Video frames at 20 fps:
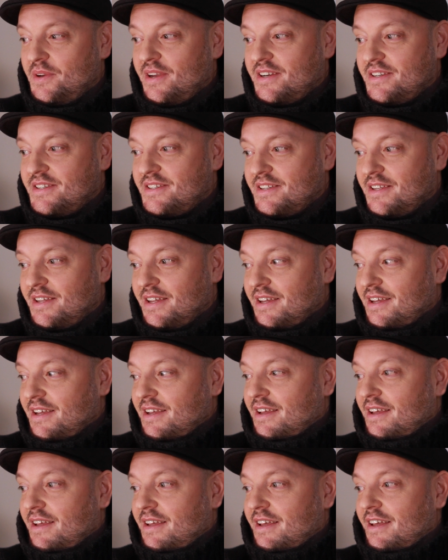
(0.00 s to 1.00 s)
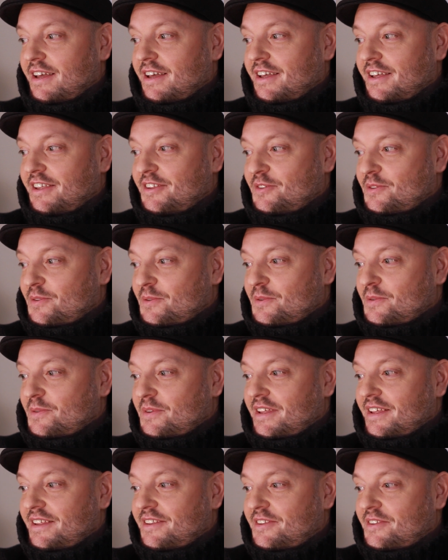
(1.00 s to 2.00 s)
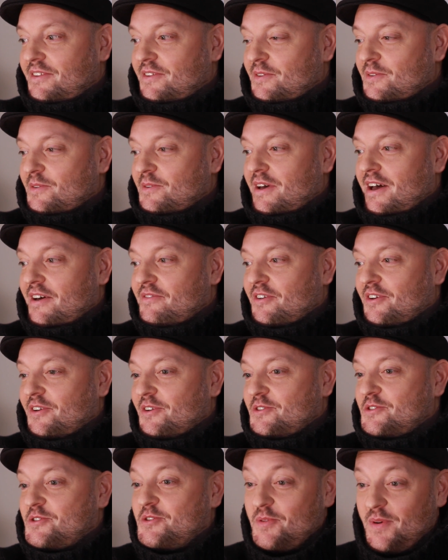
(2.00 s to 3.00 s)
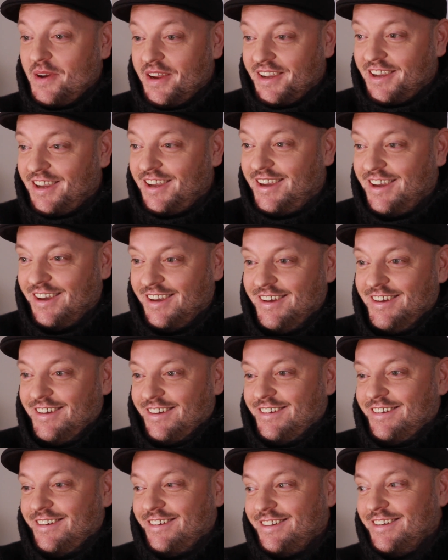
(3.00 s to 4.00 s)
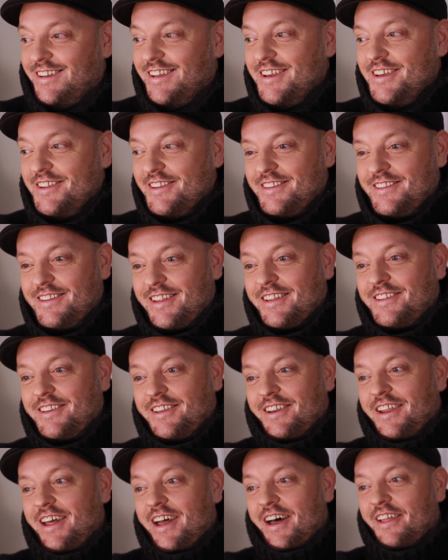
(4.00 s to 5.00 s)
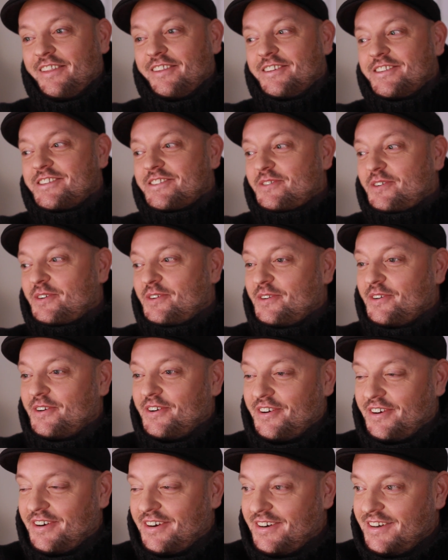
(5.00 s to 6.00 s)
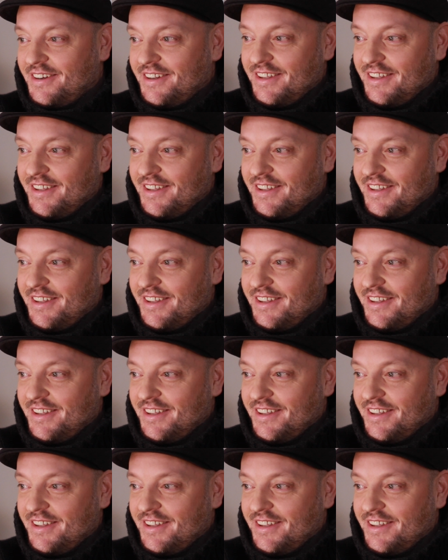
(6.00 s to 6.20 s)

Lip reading: years. And you need to have a good shrink that can handle all your